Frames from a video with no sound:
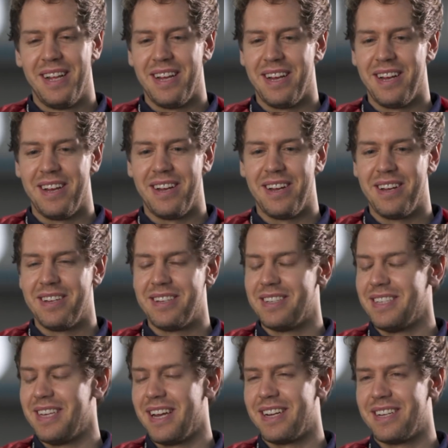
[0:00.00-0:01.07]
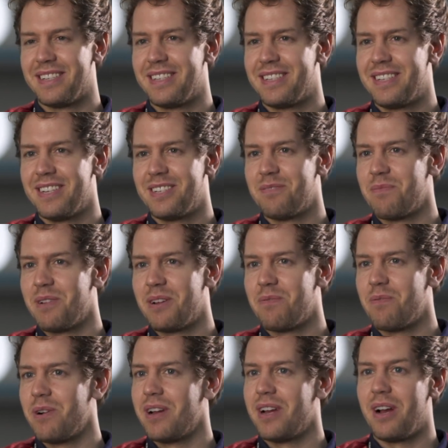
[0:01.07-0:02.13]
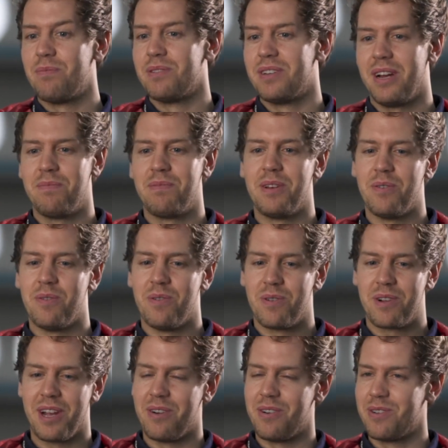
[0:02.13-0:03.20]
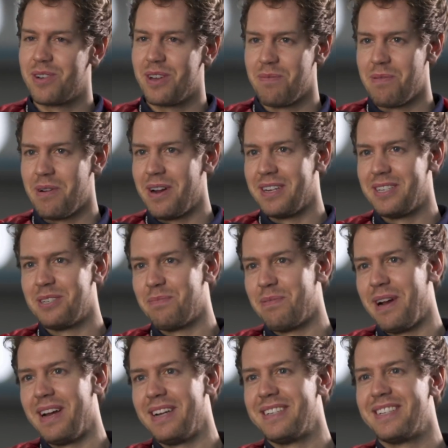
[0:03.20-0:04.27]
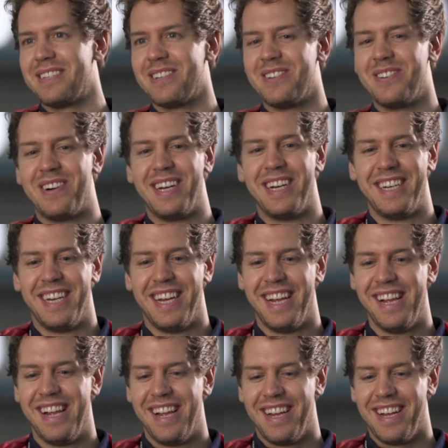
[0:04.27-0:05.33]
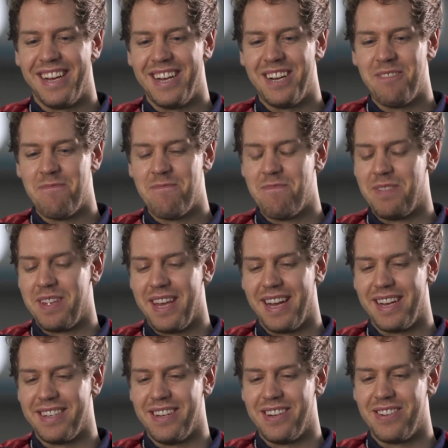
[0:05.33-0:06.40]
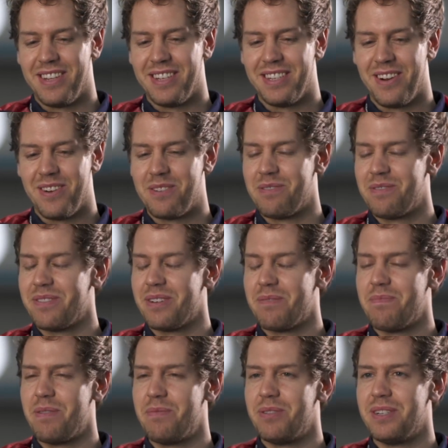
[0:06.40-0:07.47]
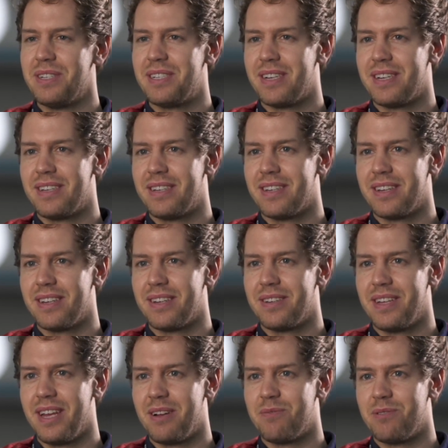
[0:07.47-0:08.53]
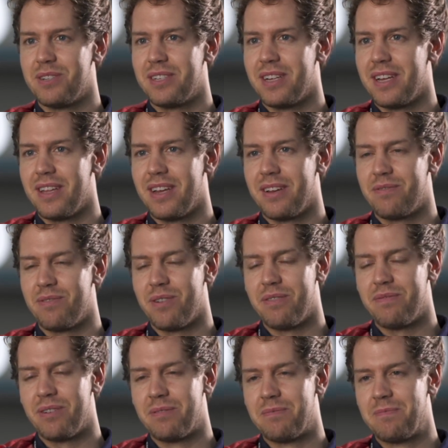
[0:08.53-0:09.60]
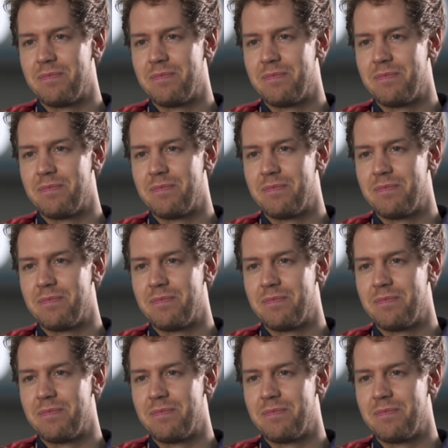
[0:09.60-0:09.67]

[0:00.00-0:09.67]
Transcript: Yeah, doesn't matter where, Abu Dhabi or karaoke bar in Japan. So yeah, you know, there's a lot of memories that yeah, will stay there forever.